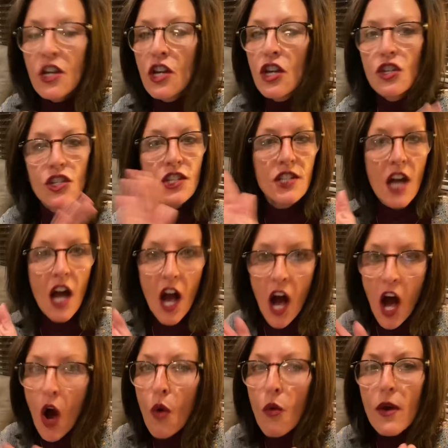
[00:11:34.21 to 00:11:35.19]
She's
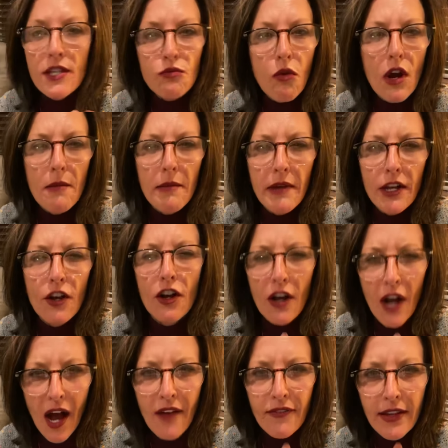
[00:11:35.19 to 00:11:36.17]
always warming her
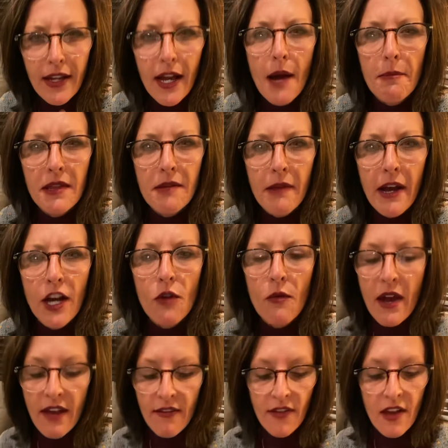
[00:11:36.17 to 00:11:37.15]
coffee up in the
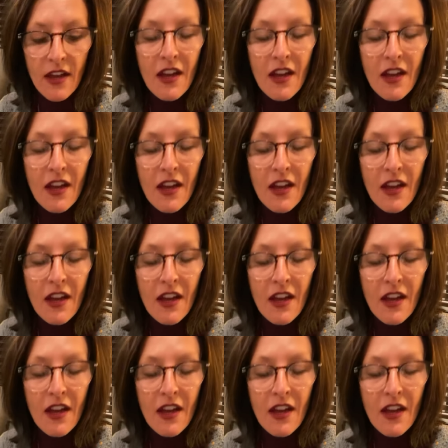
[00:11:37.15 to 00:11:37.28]
microwave.